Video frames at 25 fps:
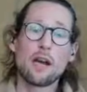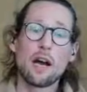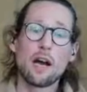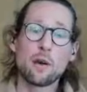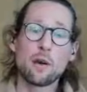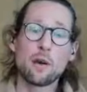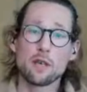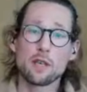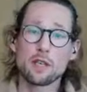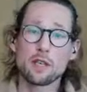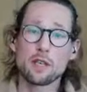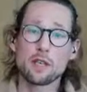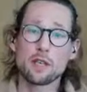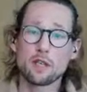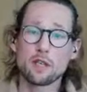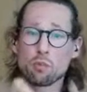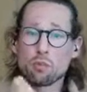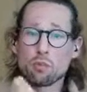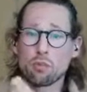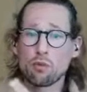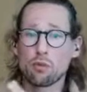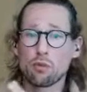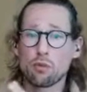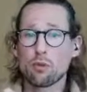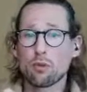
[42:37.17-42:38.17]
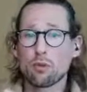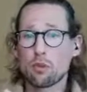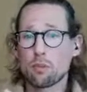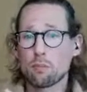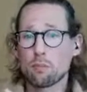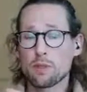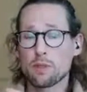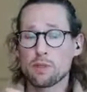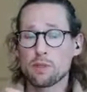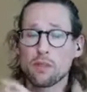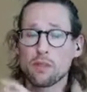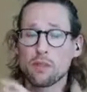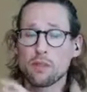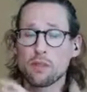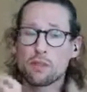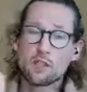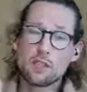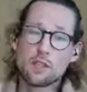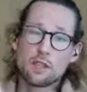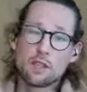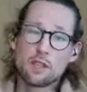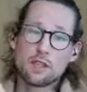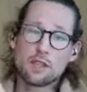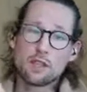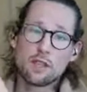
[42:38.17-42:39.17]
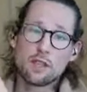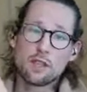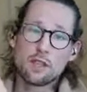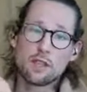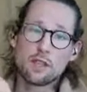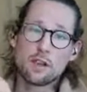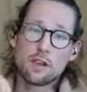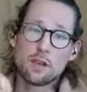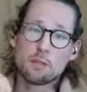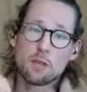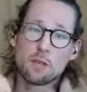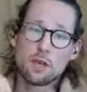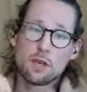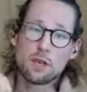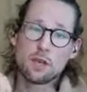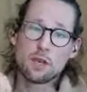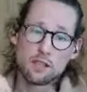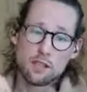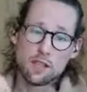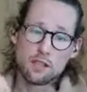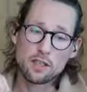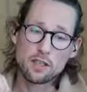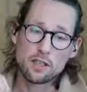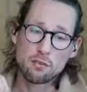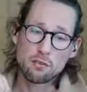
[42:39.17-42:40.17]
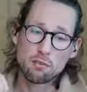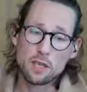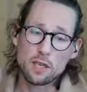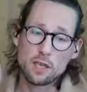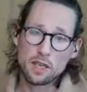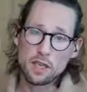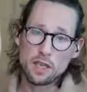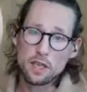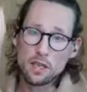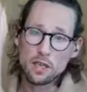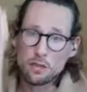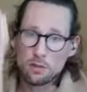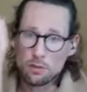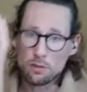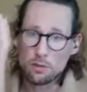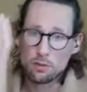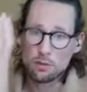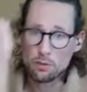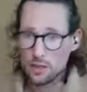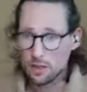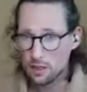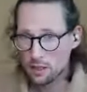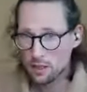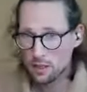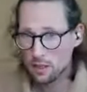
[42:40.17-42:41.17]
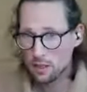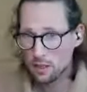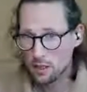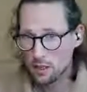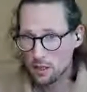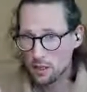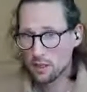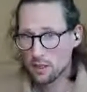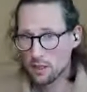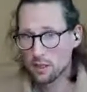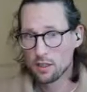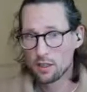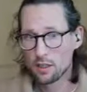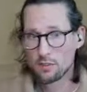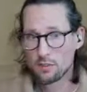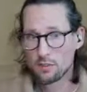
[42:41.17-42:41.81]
I would explore position it very much as mitigating risk